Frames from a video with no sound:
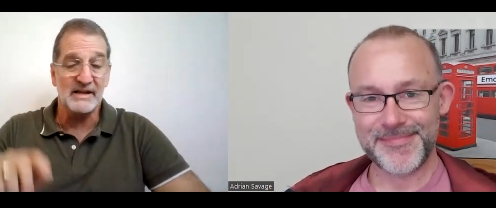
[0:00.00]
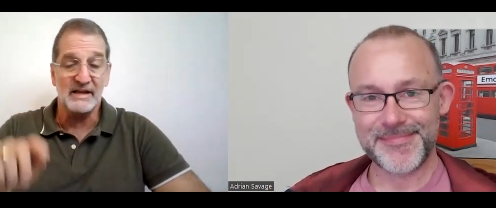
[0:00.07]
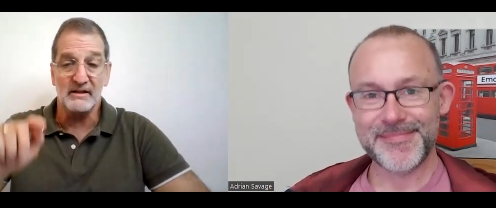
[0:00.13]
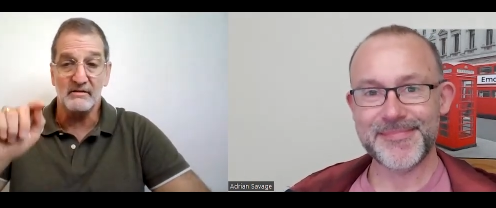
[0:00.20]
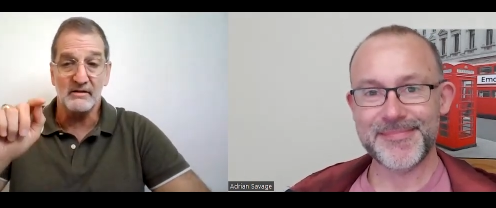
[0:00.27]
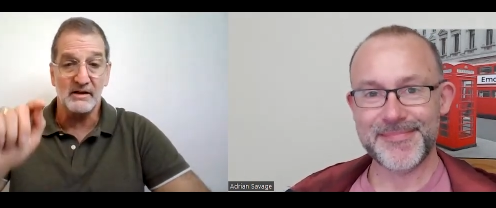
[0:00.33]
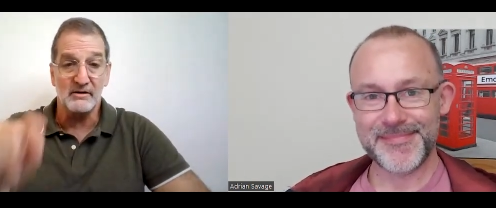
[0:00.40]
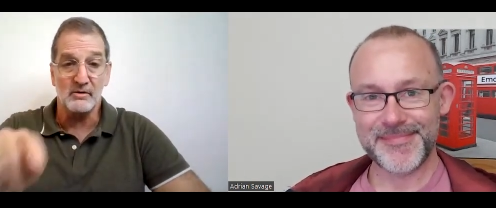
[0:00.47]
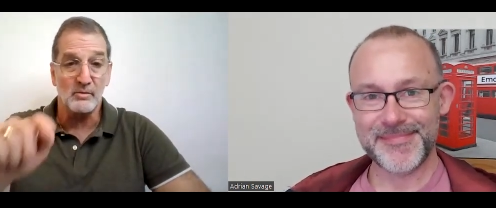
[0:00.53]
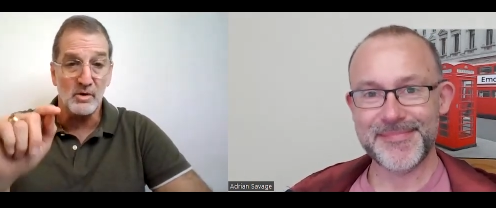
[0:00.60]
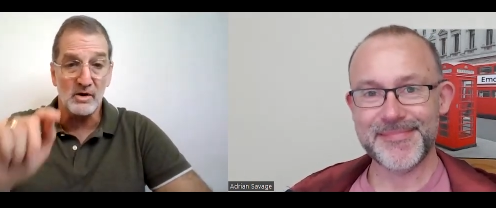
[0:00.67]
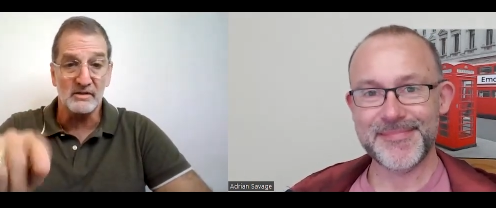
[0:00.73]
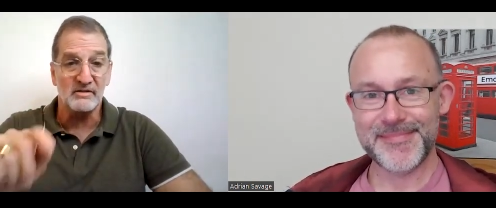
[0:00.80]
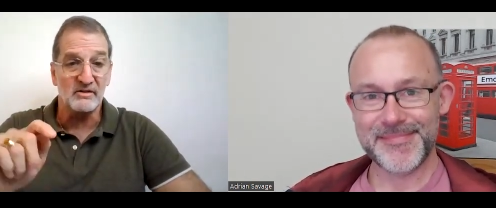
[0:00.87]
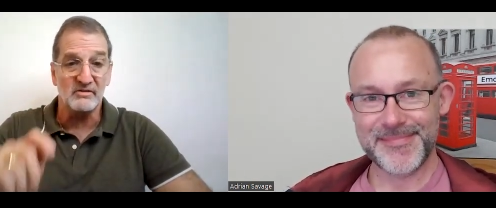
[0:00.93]
Speaker 1: hey, I
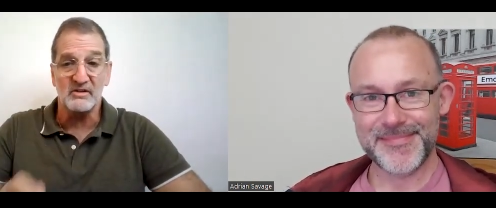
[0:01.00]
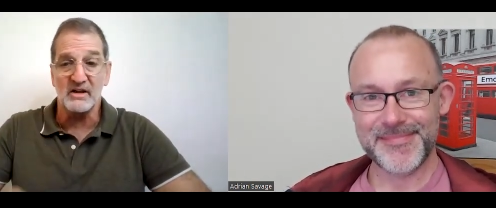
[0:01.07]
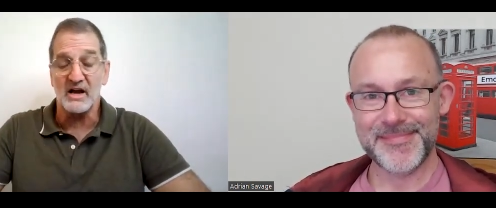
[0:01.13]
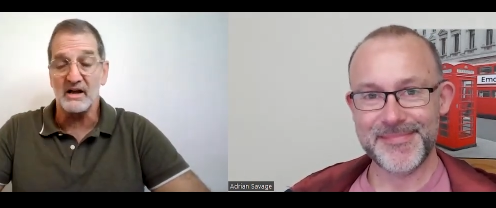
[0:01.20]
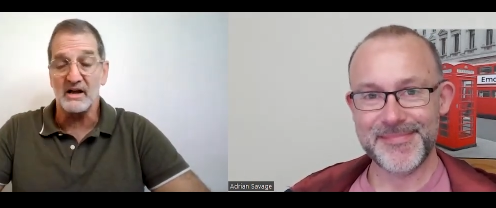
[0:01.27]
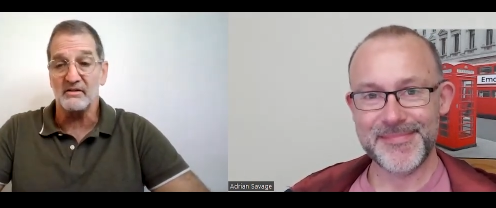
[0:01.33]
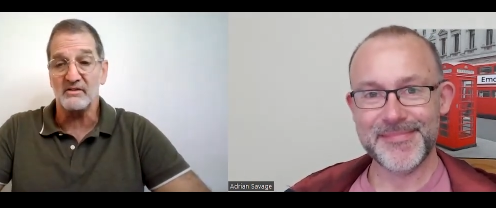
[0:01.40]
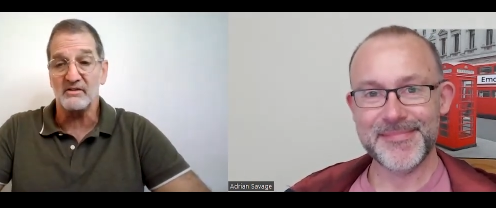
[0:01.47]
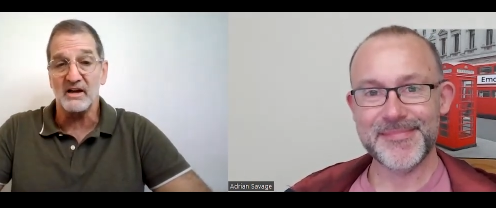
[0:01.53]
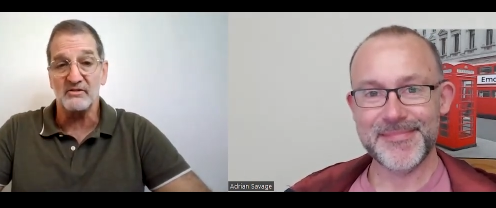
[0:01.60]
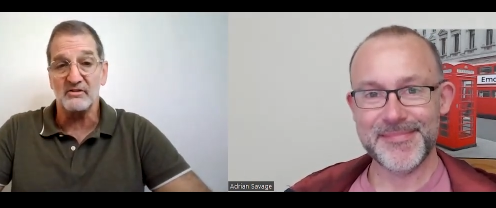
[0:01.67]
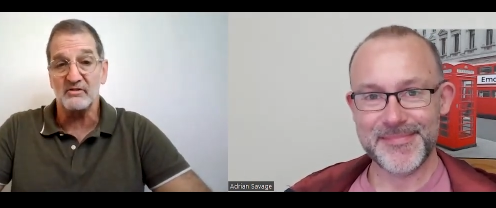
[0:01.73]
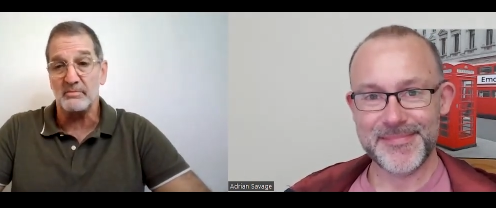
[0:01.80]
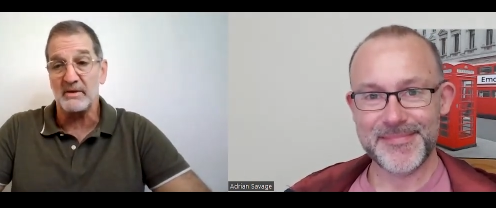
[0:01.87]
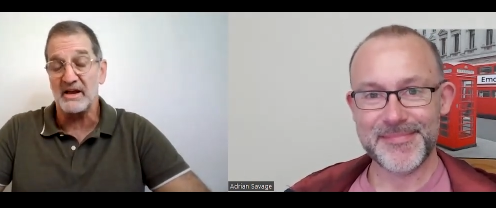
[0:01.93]
don't want this guy, this
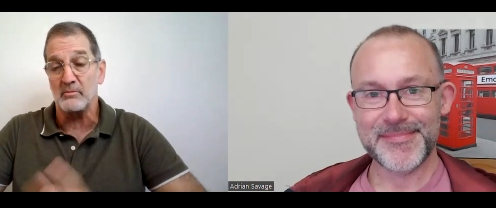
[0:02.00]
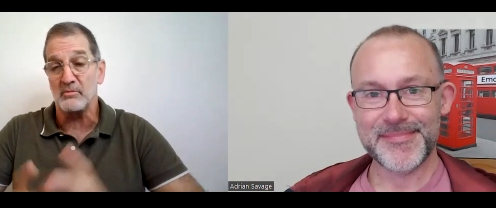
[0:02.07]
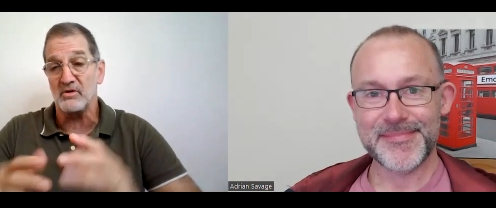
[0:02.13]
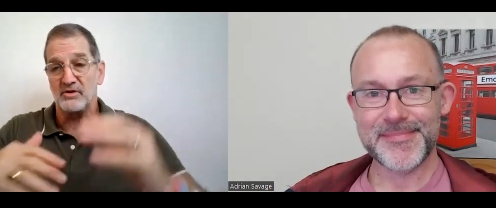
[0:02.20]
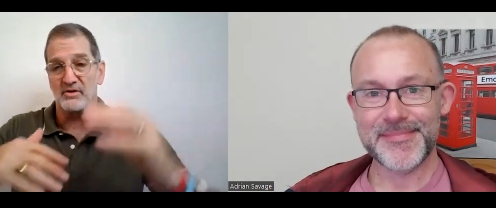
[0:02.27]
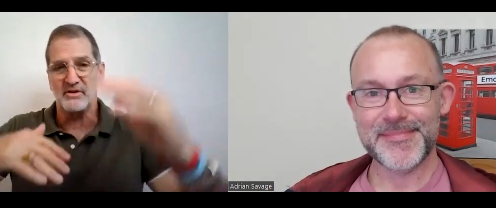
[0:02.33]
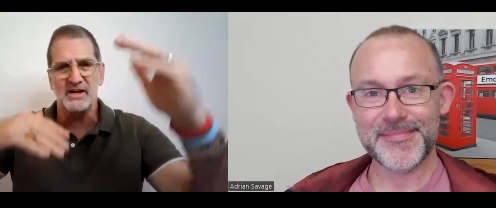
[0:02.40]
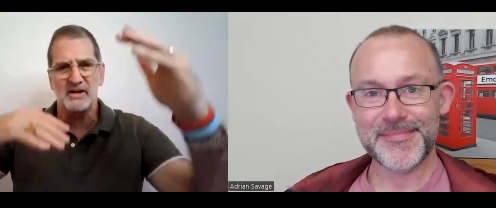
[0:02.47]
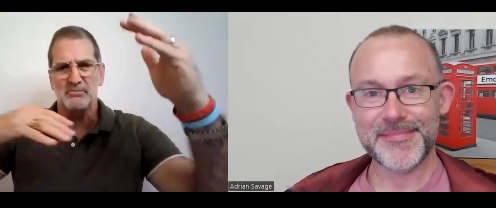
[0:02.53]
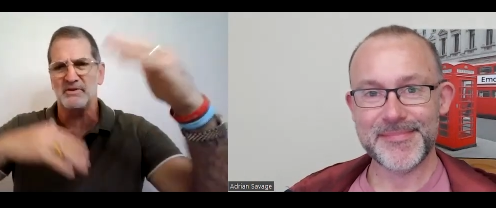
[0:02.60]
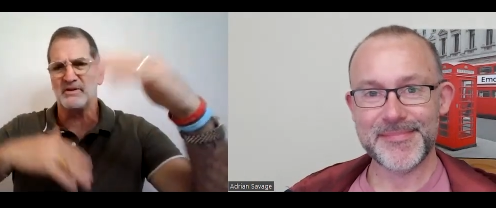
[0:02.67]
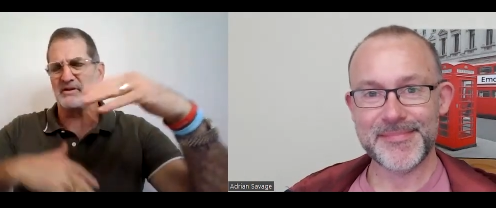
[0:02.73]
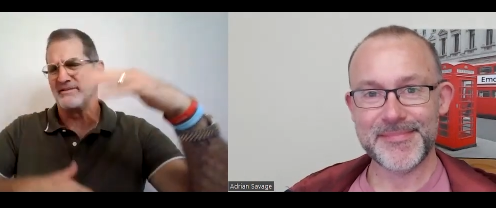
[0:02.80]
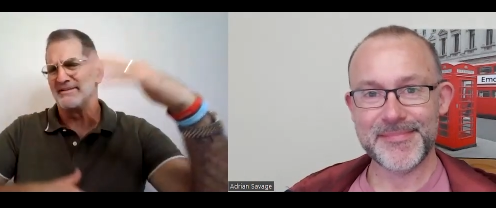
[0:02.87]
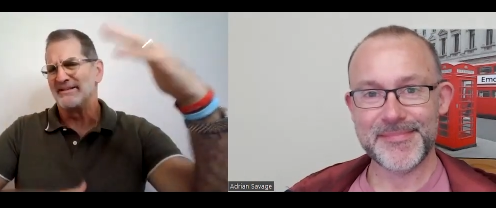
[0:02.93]
guy's a spammer, and you
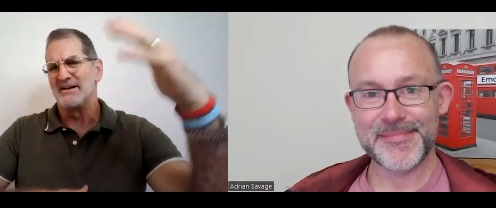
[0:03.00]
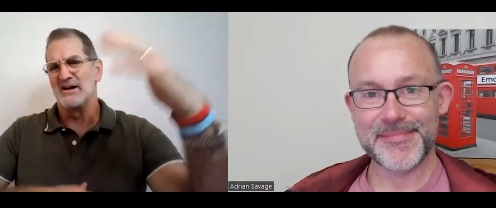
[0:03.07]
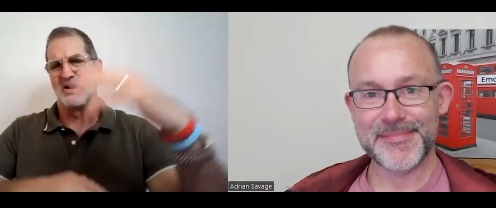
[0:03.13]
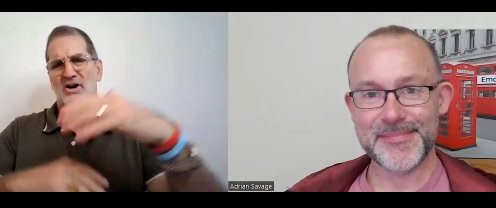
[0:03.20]
kept it